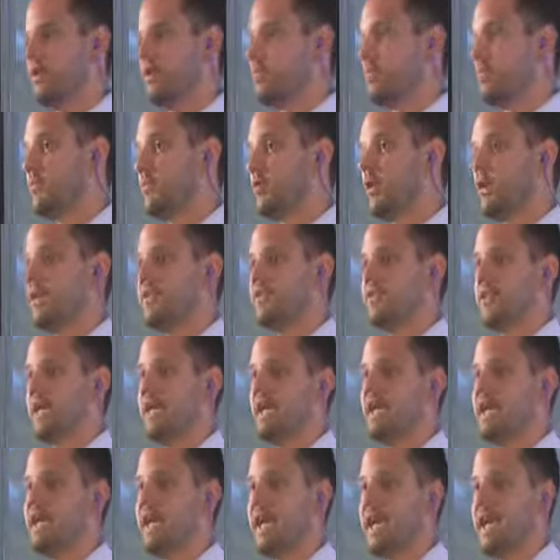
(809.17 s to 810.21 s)
somewhere else in
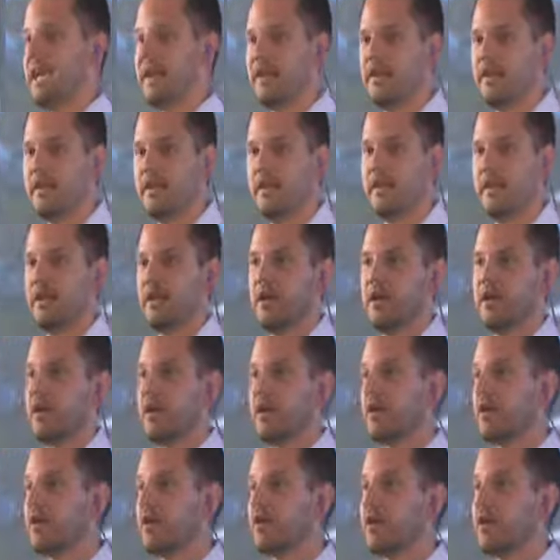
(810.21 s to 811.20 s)
Indiana or,